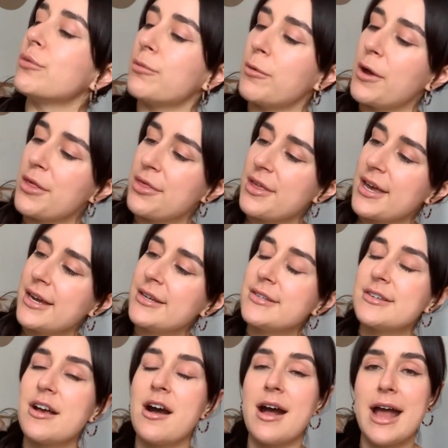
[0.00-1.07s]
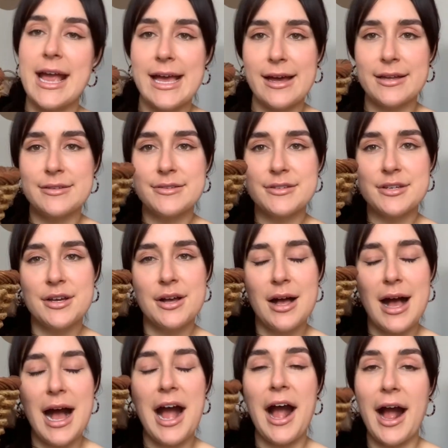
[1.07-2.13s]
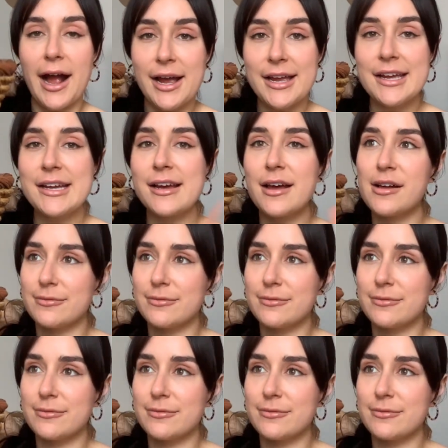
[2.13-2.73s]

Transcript: with it. And I